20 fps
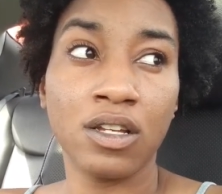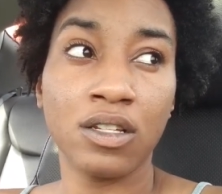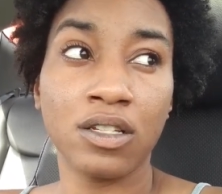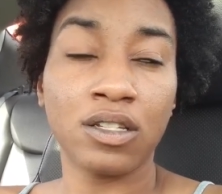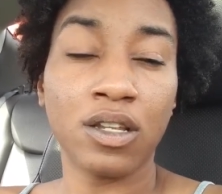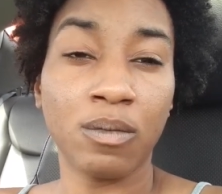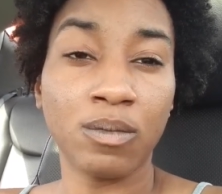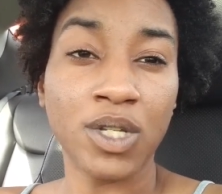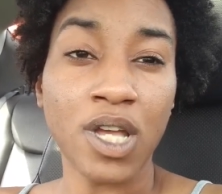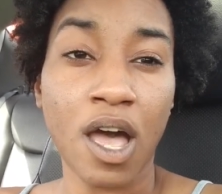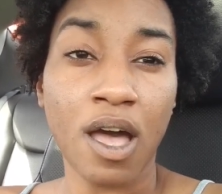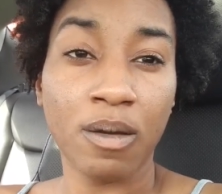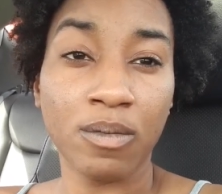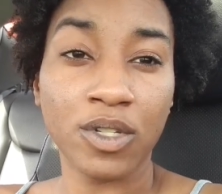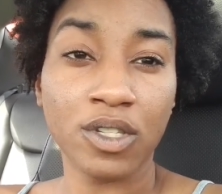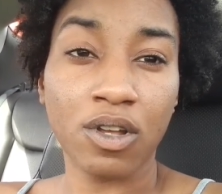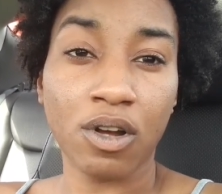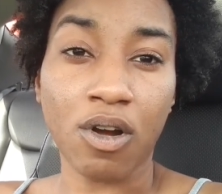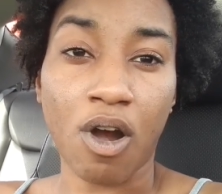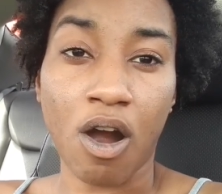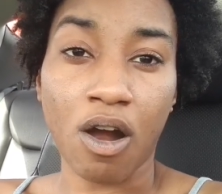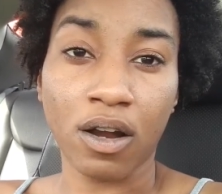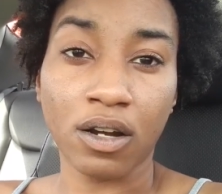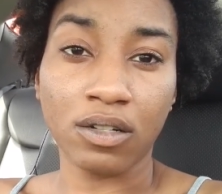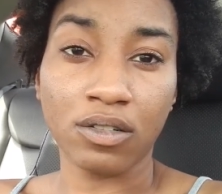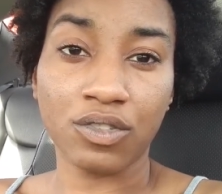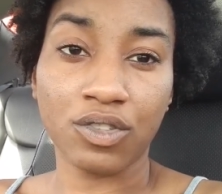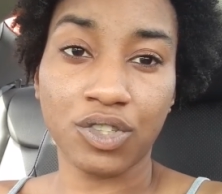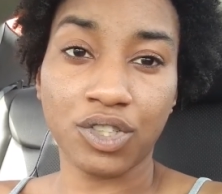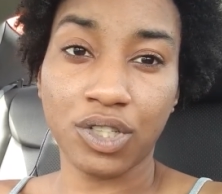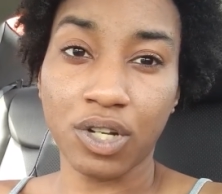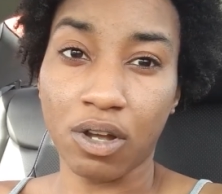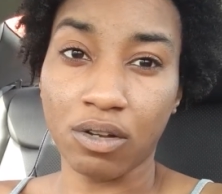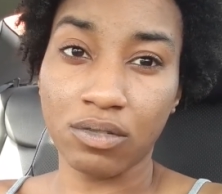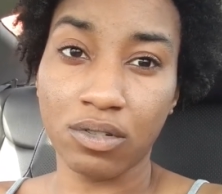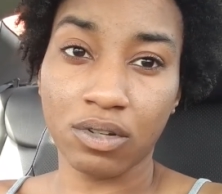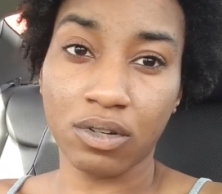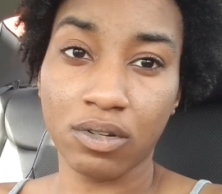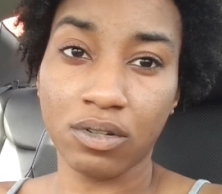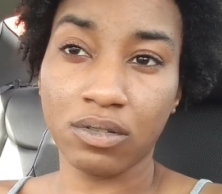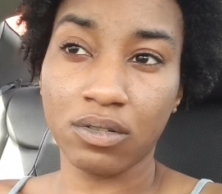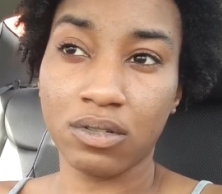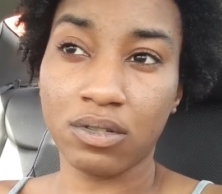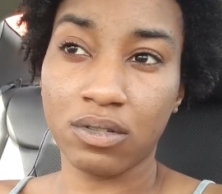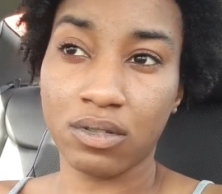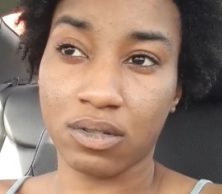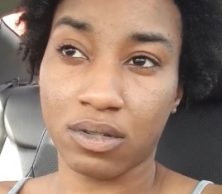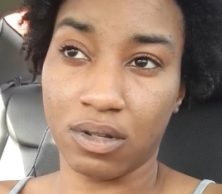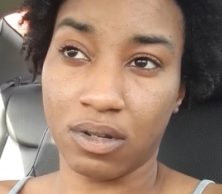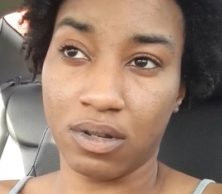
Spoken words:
sometimes there aren't shelters,